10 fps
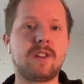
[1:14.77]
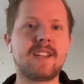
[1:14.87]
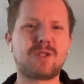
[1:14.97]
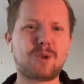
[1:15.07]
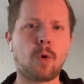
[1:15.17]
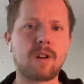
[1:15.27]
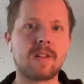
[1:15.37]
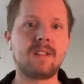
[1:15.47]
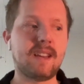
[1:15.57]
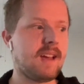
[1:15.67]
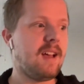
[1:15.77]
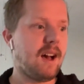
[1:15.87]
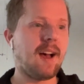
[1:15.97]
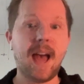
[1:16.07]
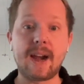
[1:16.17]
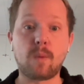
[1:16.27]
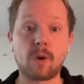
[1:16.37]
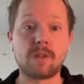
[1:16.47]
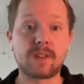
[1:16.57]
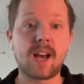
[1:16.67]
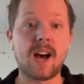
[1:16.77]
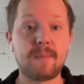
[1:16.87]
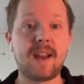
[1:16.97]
look historically at a World Cup.